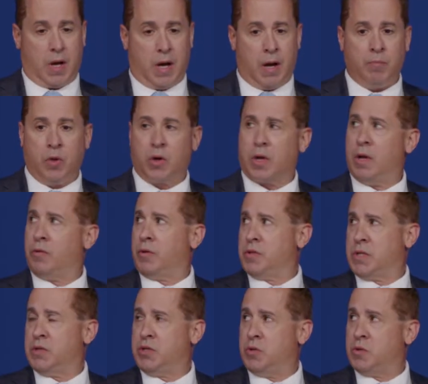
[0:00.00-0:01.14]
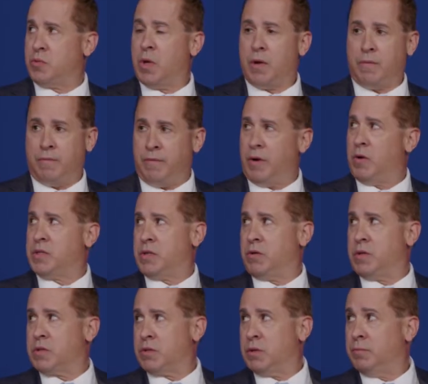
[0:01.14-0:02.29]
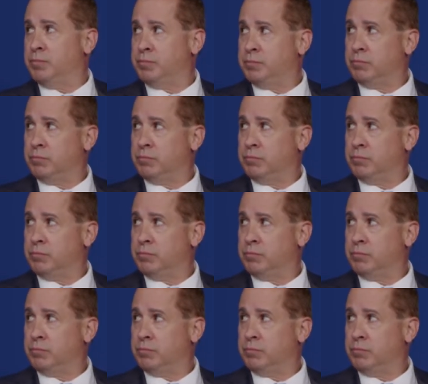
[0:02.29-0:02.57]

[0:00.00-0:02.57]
I'm looking at those issues very seriously.